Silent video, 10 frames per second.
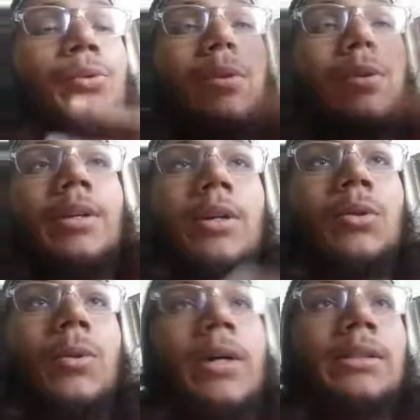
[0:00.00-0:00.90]
guild
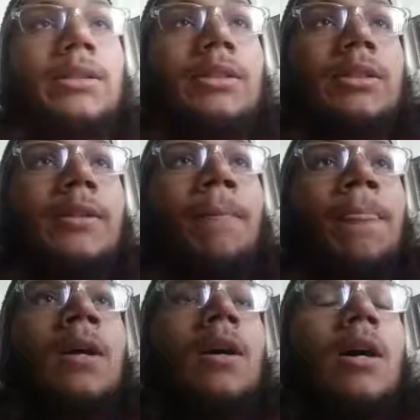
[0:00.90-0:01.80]
quests.
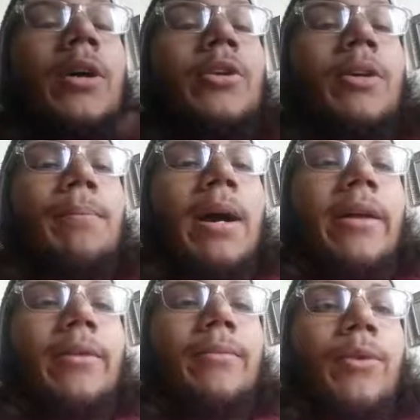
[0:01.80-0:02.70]
You can buy
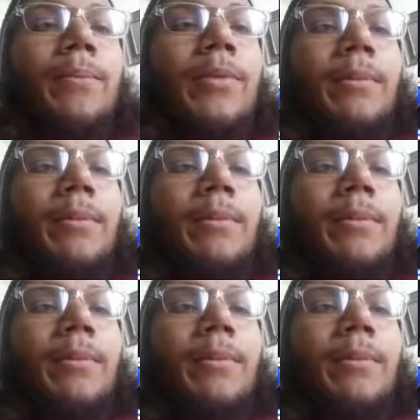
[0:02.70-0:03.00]
them from the metal